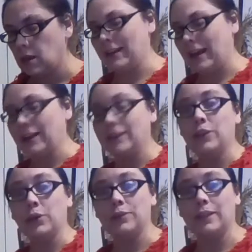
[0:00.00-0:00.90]
And I
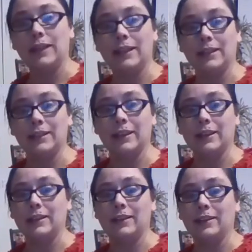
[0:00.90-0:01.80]
don't need
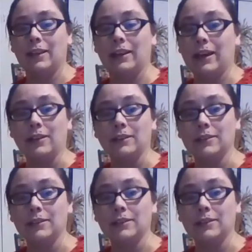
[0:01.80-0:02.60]
anything else,